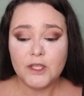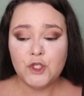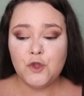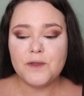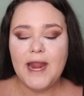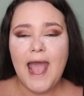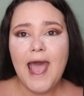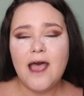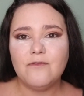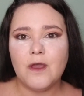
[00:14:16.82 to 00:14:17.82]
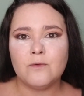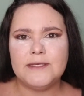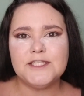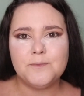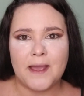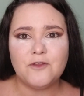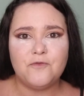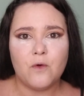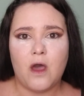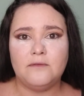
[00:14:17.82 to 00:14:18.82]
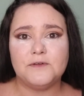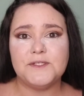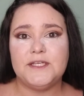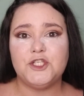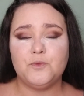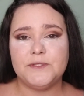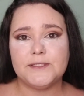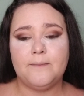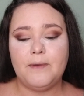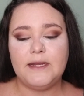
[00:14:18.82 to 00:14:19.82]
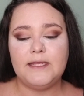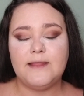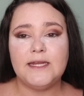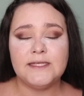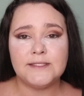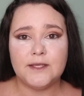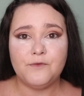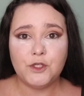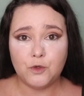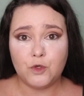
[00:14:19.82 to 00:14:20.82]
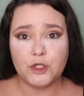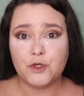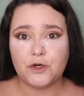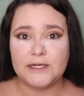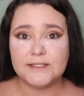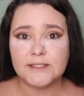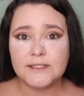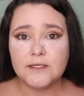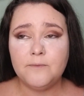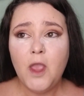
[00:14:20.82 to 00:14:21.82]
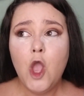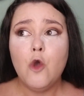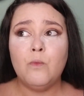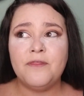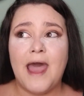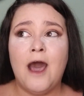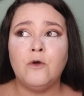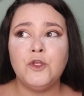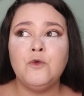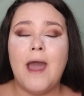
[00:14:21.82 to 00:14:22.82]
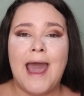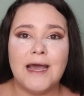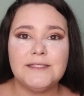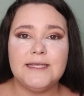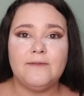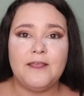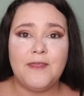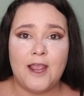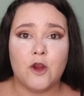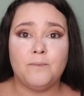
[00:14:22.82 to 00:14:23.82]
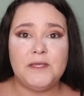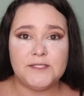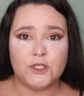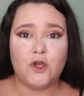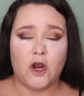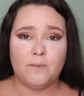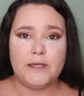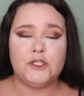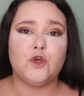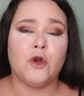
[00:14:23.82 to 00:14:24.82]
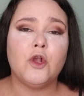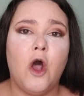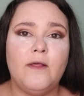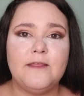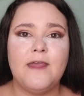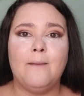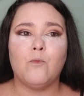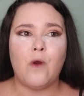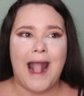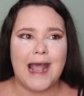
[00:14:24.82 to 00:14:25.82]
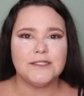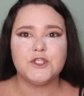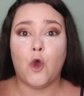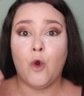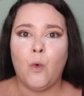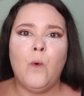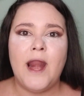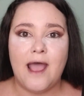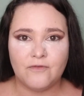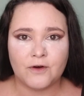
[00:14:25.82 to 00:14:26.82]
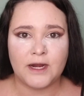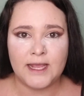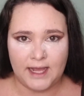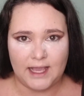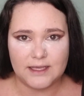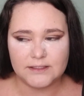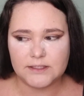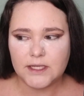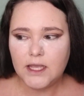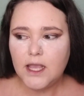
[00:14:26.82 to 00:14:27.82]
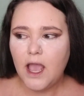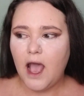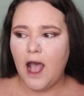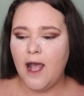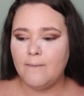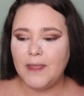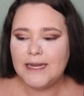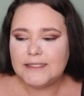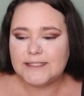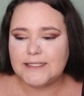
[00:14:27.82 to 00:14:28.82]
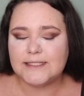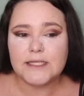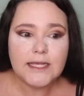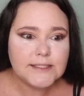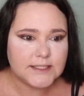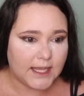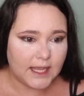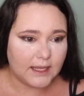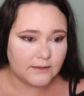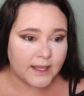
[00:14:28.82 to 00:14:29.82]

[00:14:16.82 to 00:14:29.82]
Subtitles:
You can have a respectful conversation with somebody that is giving you good criticism without you acting like they are a piece of garbage or calling them rats or whatever it is. And it's disgusting.